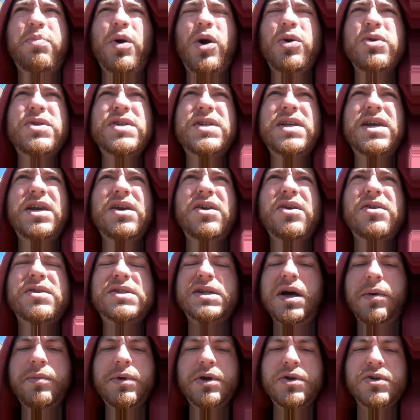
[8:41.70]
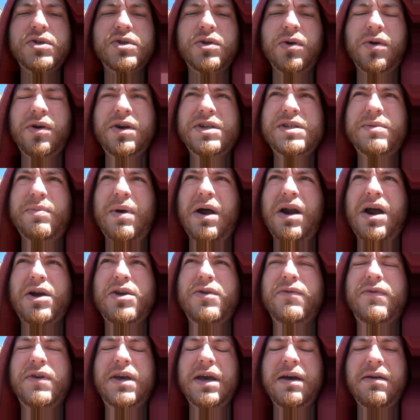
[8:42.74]
post here, tell me your stories about how
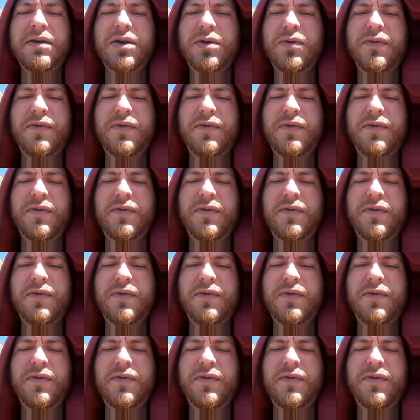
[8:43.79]
you've given